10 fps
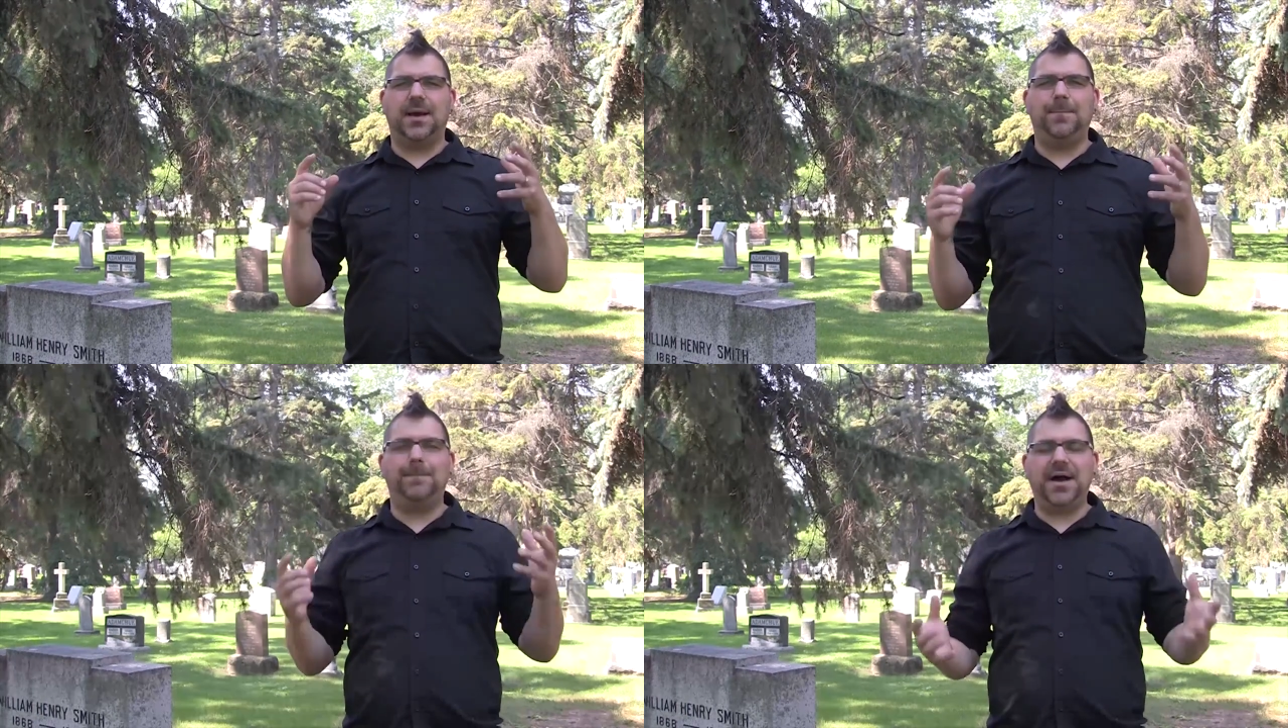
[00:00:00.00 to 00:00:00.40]

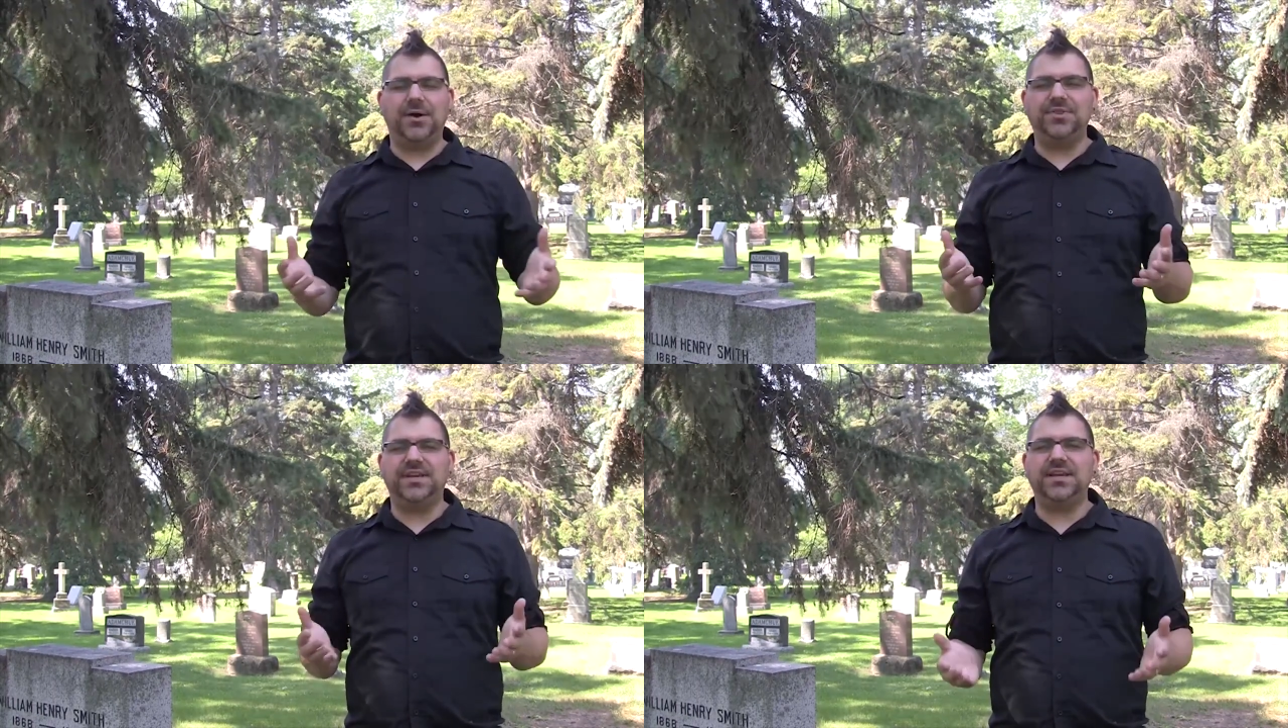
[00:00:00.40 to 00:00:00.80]

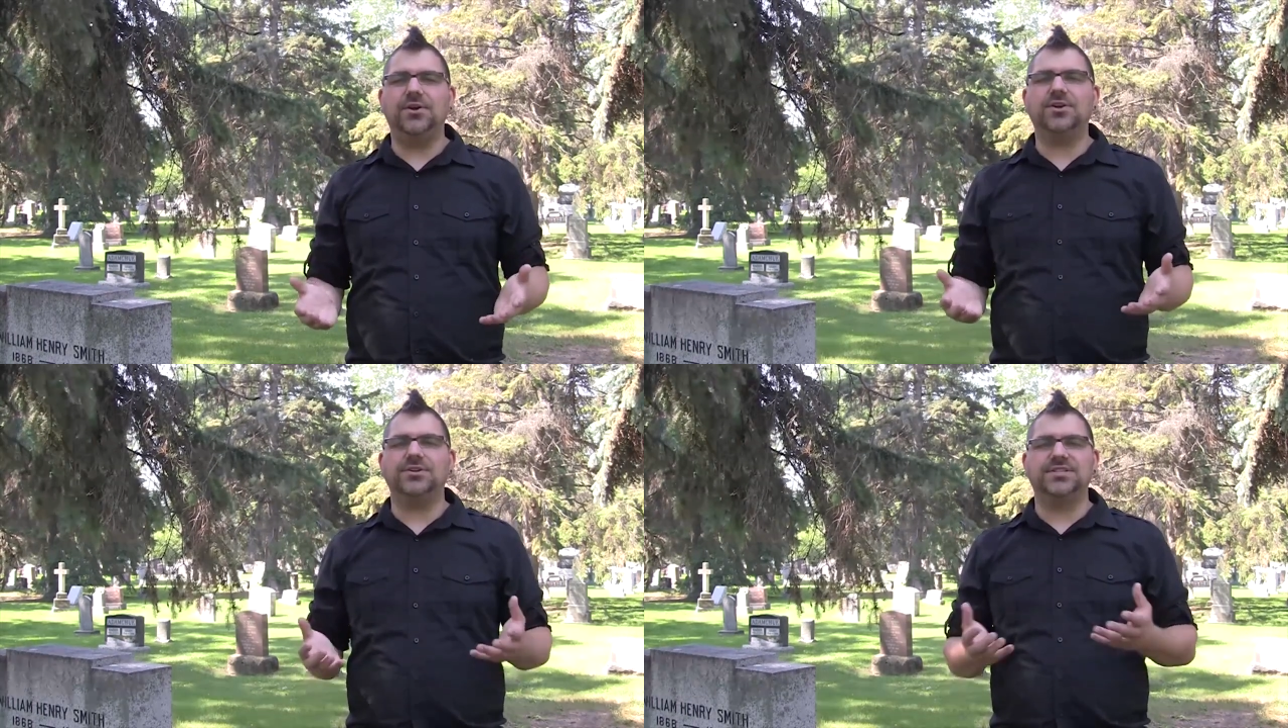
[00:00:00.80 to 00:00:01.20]
about the
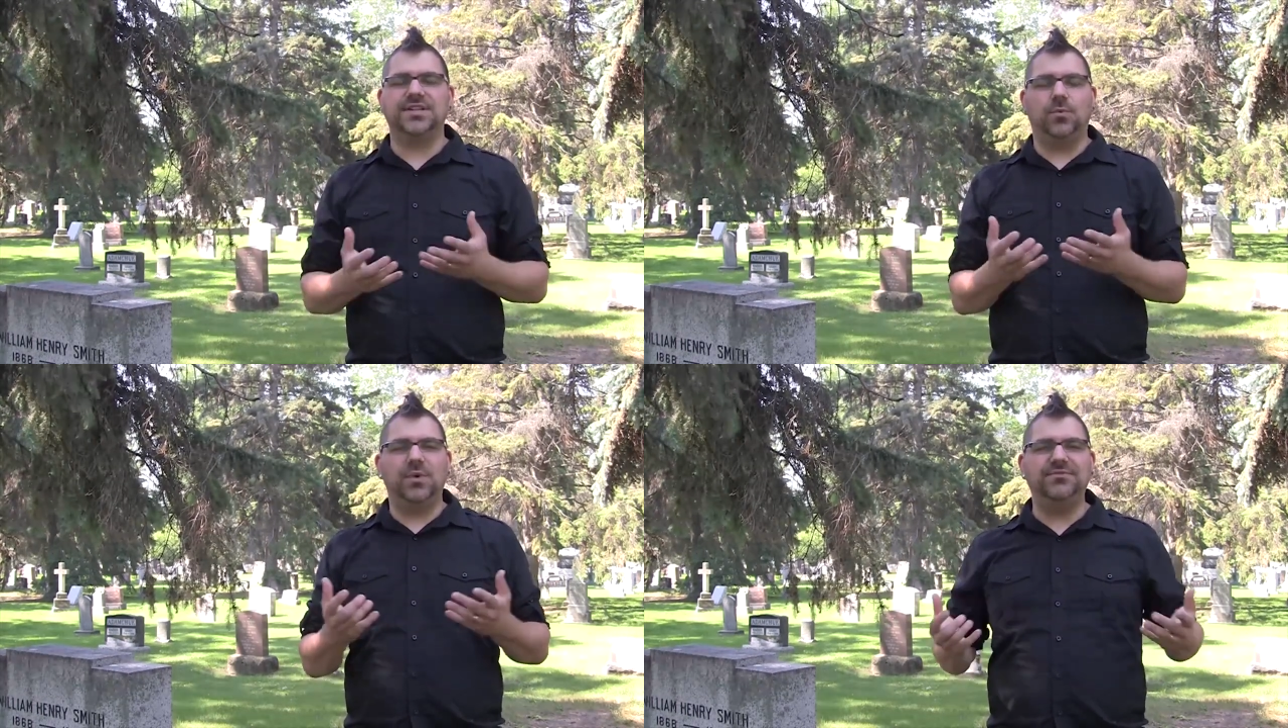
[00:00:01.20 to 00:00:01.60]
characters
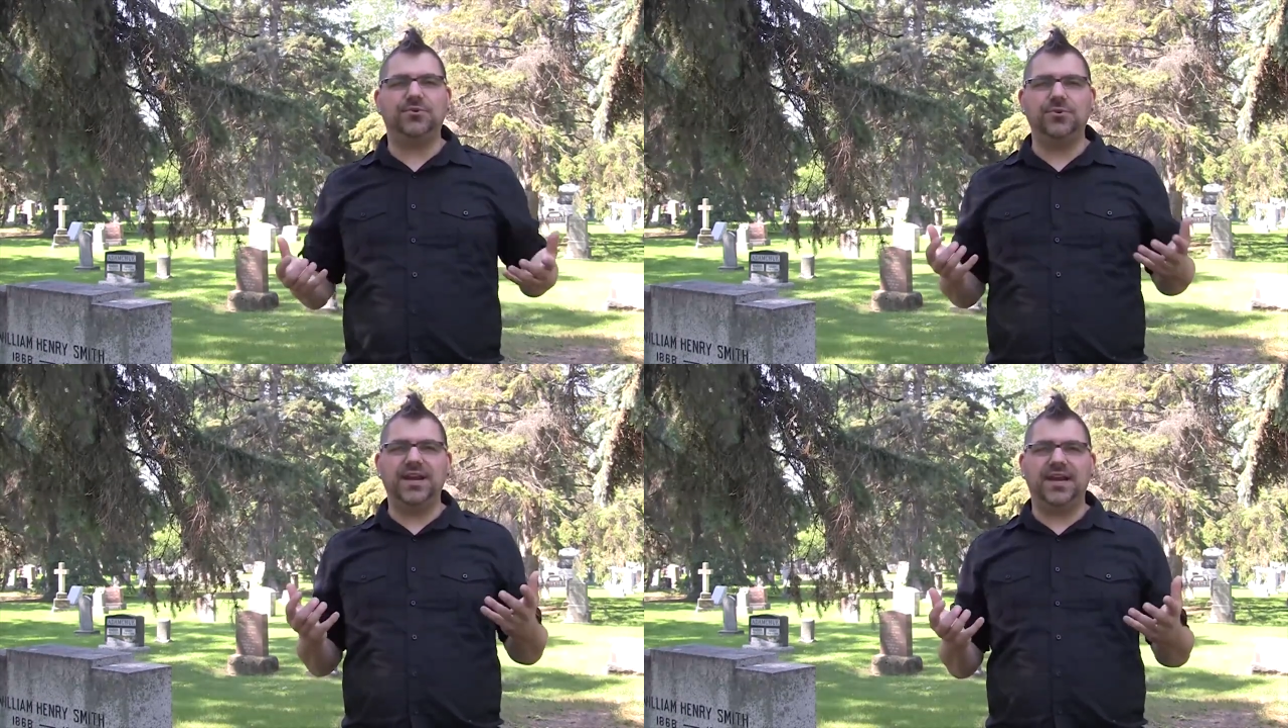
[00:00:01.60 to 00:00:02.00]
that we've
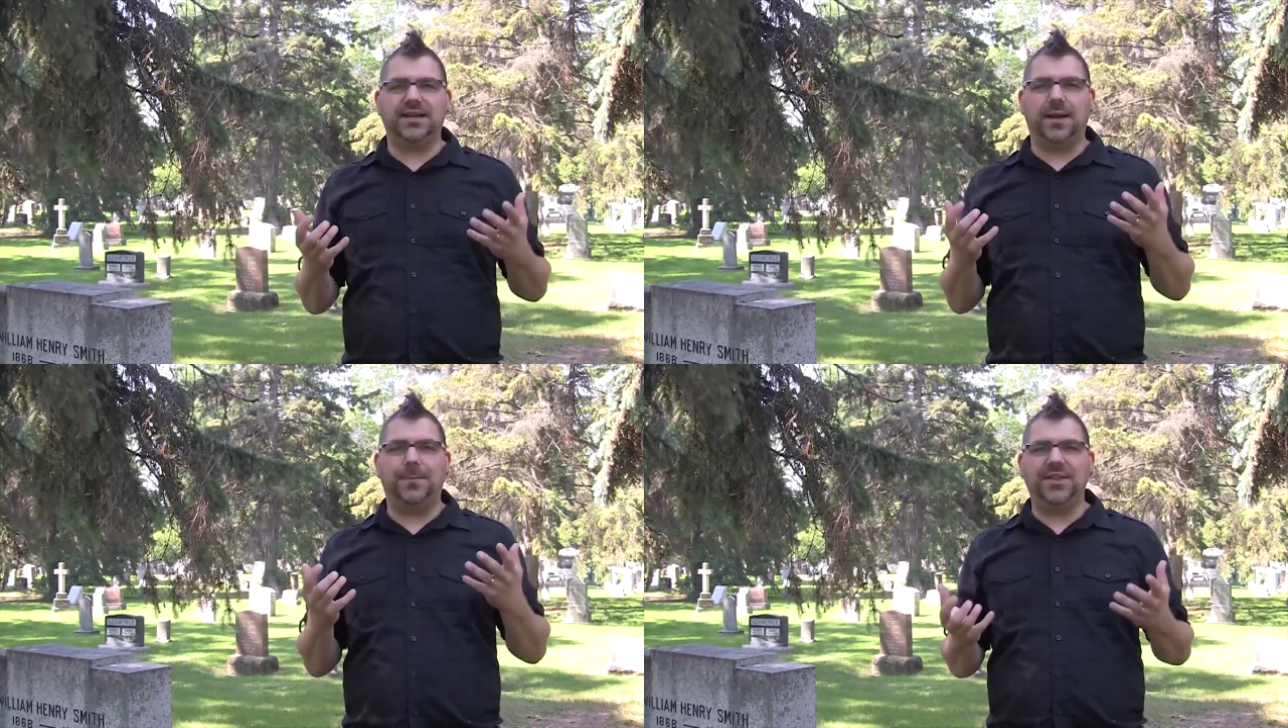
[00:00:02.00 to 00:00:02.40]

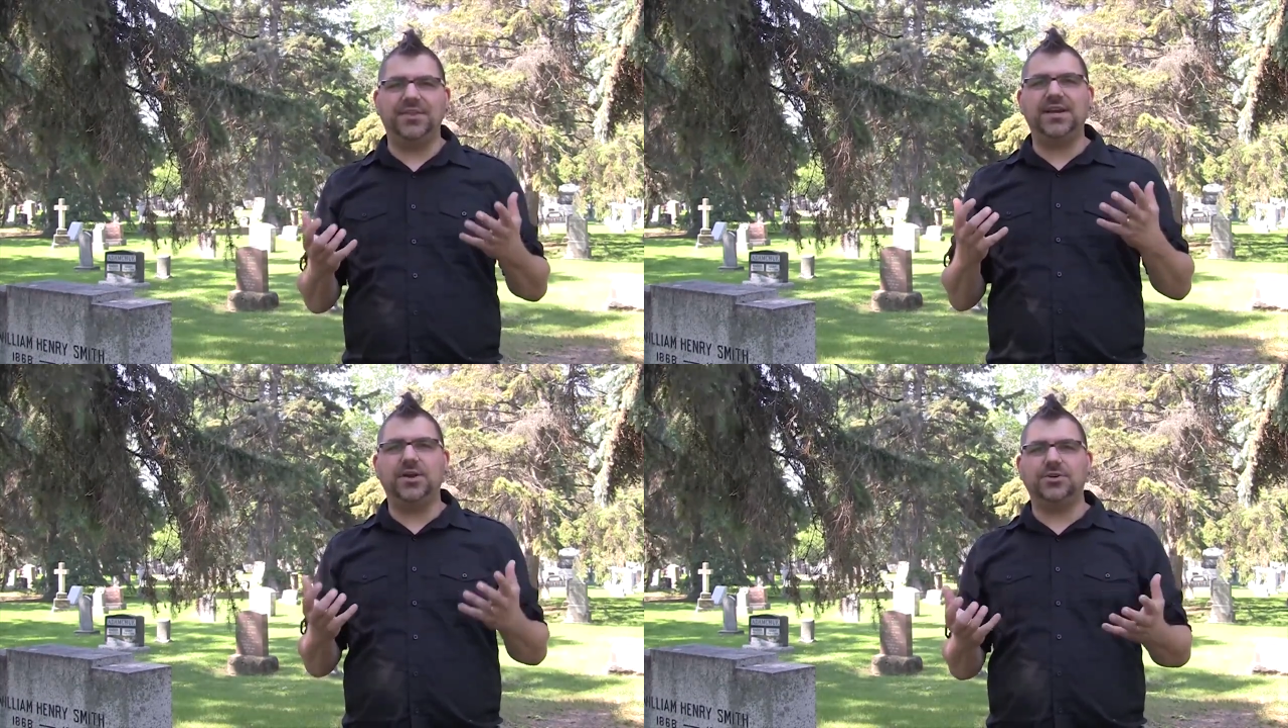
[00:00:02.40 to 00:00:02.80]
created, about
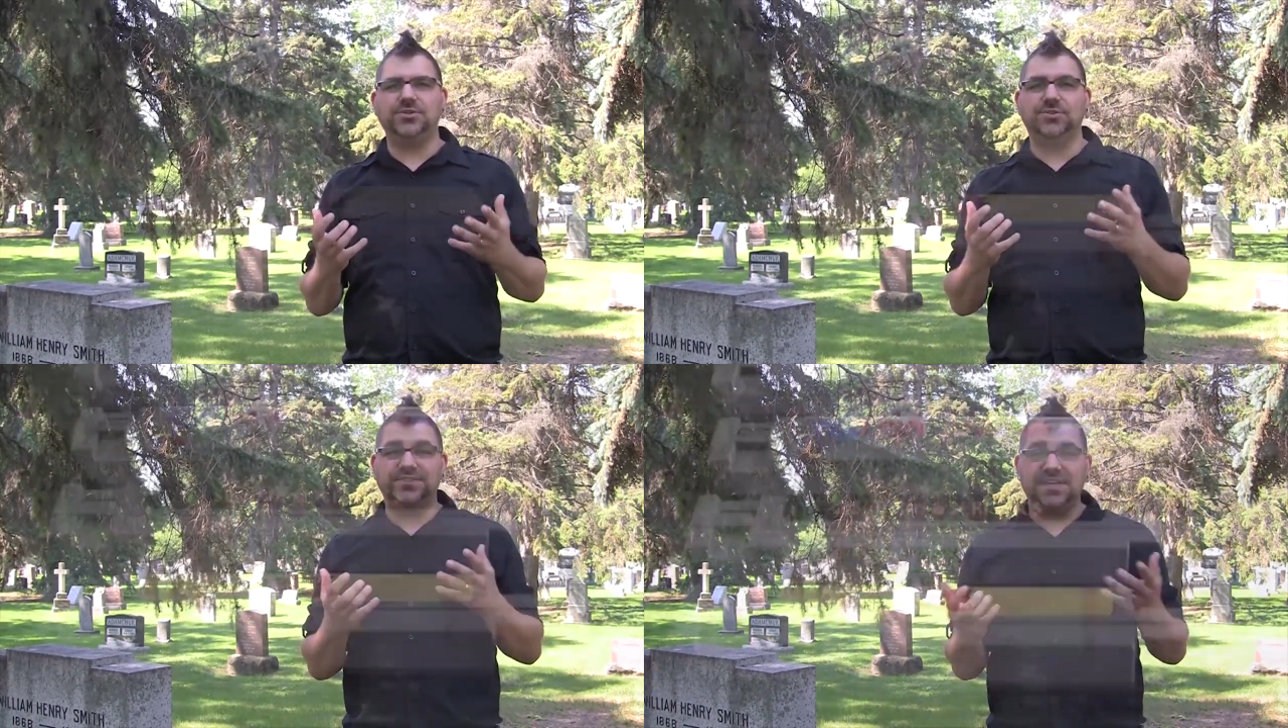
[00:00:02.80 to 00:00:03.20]
the characters who